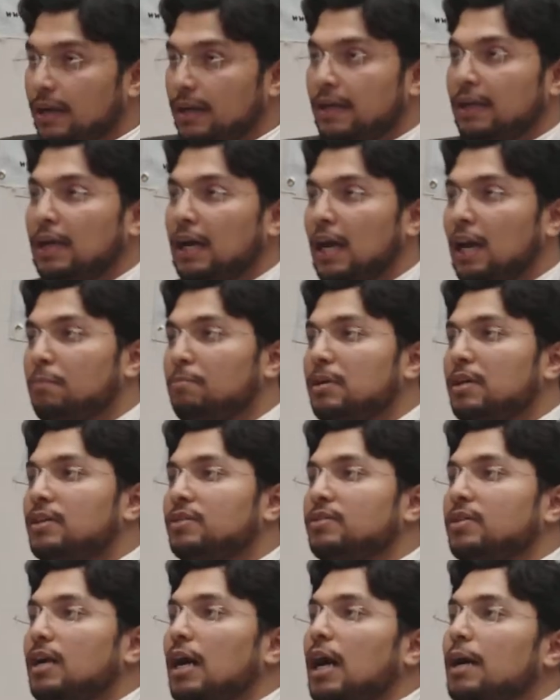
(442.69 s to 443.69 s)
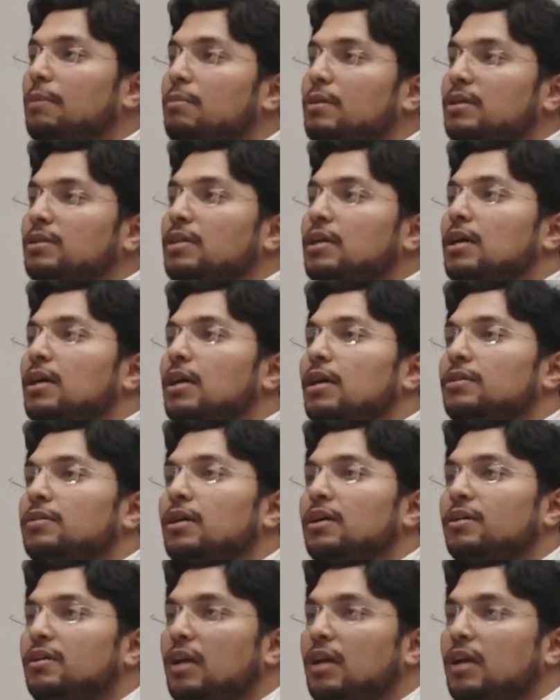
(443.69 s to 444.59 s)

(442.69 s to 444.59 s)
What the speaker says: again I'll be describing the